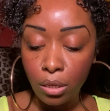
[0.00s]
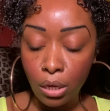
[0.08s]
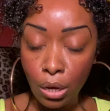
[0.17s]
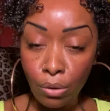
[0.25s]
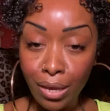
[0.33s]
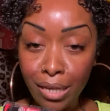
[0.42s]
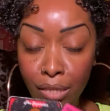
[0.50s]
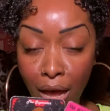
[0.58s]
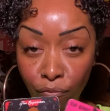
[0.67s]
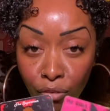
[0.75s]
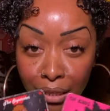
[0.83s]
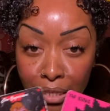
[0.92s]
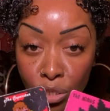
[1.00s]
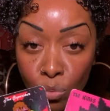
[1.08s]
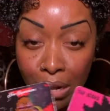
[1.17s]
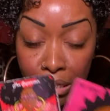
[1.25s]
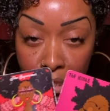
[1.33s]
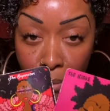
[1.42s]
Okay, so I feel like this is
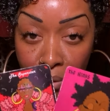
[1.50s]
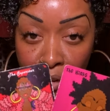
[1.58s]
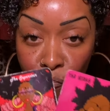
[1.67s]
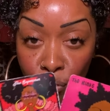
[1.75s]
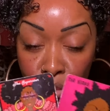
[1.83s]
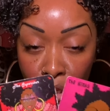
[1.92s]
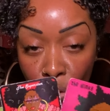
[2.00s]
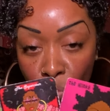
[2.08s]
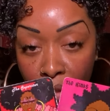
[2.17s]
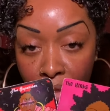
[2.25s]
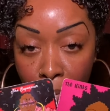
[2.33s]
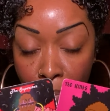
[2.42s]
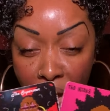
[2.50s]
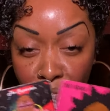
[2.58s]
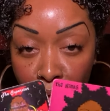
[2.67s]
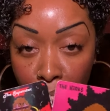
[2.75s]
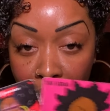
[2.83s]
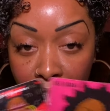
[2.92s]
why somebody feels like you are their
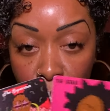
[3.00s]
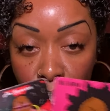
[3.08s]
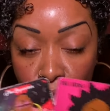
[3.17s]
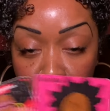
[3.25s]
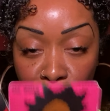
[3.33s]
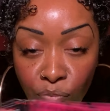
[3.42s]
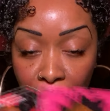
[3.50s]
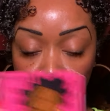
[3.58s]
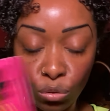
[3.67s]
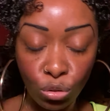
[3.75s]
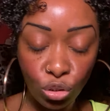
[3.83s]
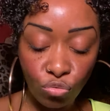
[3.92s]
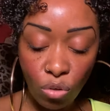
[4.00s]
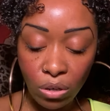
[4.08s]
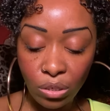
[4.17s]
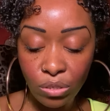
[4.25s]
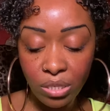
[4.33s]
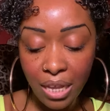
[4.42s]
perfect match because they feel like you're strong,
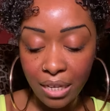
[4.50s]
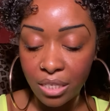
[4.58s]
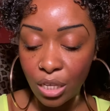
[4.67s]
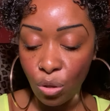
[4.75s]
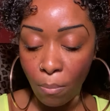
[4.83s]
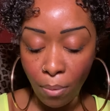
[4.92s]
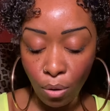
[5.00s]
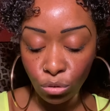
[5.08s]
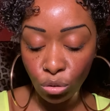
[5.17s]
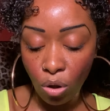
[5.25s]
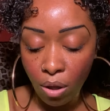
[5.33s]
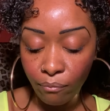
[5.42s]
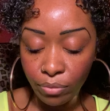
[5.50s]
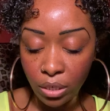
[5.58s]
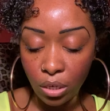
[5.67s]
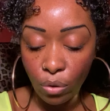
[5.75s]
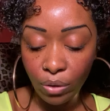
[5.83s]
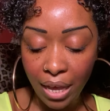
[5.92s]
you're sexy, you're bold, you're
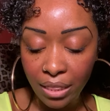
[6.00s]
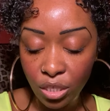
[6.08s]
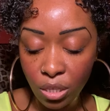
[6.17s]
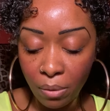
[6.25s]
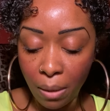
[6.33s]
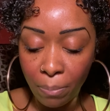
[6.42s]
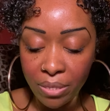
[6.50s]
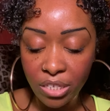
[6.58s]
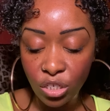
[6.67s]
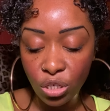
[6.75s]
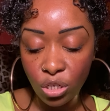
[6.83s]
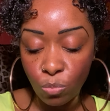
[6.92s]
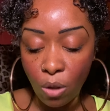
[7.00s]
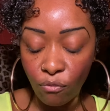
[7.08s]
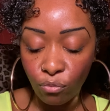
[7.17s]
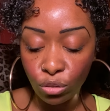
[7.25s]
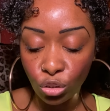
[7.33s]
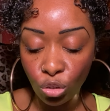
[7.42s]
confident. Okay, this could be a position as well
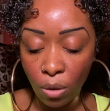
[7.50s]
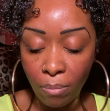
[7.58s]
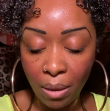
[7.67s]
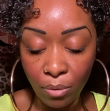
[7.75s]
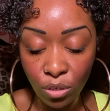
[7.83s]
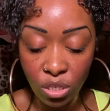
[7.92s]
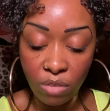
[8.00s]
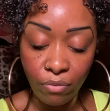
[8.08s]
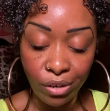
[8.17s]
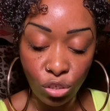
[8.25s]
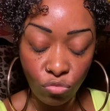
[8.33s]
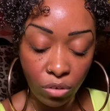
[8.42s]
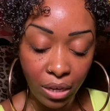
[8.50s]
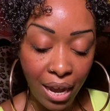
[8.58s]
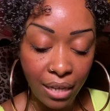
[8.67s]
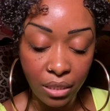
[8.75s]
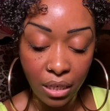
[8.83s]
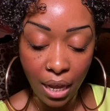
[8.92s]
for a job. Maybe you're just a very strong
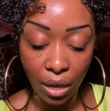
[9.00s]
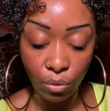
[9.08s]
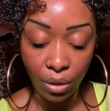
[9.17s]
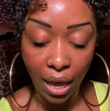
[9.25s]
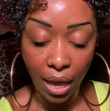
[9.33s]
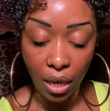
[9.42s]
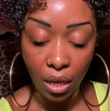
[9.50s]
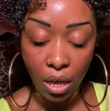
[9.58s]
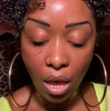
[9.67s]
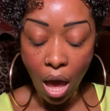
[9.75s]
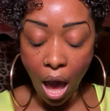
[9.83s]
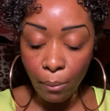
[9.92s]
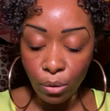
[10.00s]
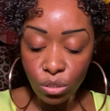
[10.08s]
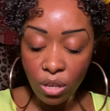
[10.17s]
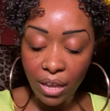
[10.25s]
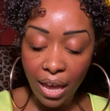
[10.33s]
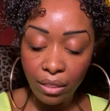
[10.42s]
candidate, okay? I'm
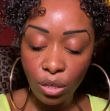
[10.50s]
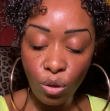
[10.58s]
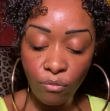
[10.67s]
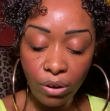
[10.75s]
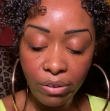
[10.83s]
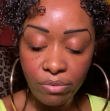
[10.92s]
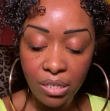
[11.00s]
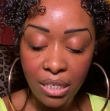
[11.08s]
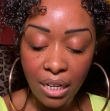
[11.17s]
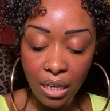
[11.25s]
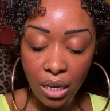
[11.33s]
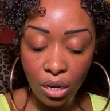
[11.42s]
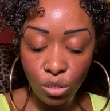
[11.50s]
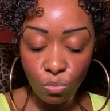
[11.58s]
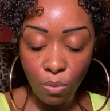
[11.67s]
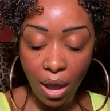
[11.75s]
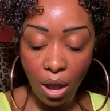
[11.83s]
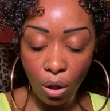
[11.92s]
also getting that you're very resilient as
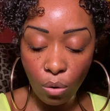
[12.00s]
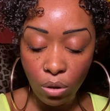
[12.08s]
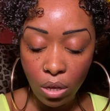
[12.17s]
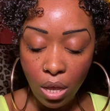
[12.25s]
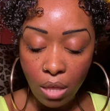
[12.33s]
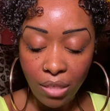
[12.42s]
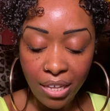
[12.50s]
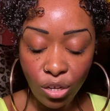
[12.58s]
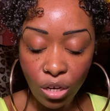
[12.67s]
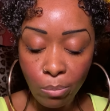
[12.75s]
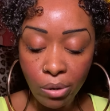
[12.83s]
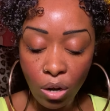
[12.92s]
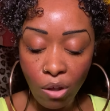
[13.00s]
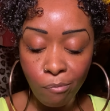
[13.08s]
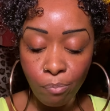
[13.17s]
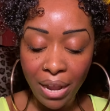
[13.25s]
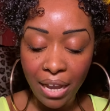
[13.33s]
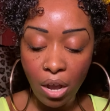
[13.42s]
well. There could have been a lot
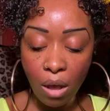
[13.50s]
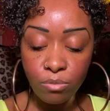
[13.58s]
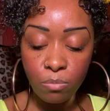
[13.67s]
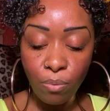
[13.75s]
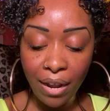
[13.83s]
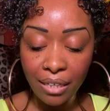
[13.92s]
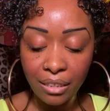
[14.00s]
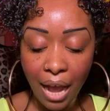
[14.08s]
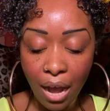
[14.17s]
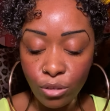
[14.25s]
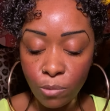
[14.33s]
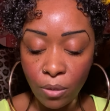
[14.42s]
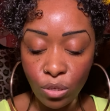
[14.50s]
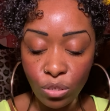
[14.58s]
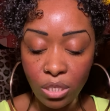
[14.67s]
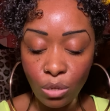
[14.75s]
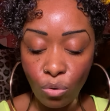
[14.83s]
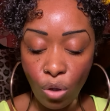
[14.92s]
of breakups, breakdowns, but you're
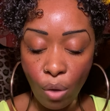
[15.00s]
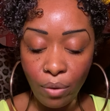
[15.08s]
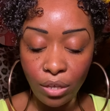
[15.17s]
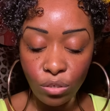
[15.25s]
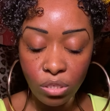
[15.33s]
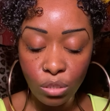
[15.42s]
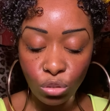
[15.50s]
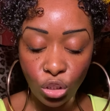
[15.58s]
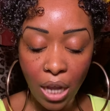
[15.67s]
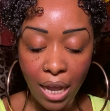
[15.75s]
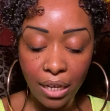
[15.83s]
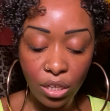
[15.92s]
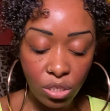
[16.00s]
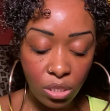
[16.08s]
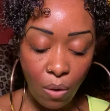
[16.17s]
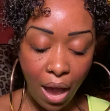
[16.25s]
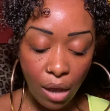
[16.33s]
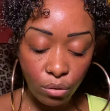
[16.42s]
still going, you're still shining, you're
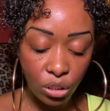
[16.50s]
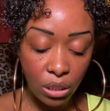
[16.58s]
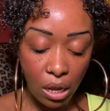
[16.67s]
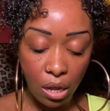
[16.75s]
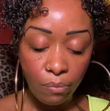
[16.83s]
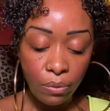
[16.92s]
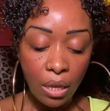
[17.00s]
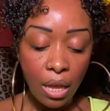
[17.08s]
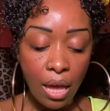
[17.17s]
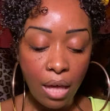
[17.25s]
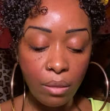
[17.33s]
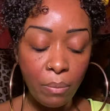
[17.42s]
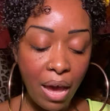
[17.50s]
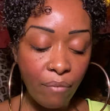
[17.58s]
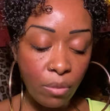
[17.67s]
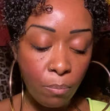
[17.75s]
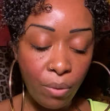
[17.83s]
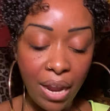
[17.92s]
still out here. Then we have
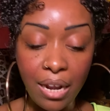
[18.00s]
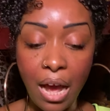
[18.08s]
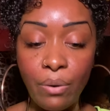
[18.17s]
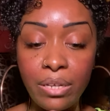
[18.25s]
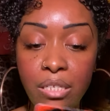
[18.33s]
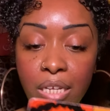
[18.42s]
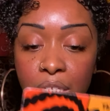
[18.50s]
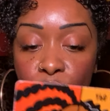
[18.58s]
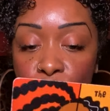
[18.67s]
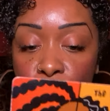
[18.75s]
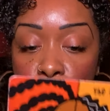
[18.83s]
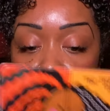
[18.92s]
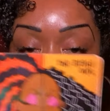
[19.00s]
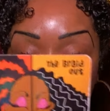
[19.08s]
the braid out. It says results,